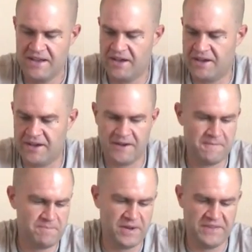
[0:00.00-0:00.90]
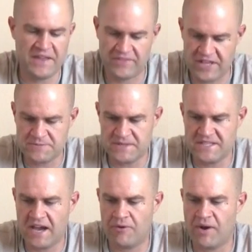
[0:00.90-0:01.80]
But that's
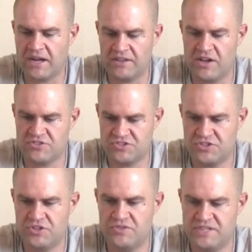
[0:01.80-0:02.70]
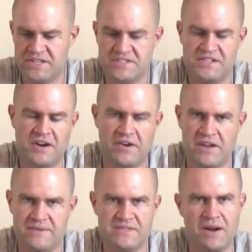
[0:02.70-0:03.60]
basically how rocket launchers are used in scenario games.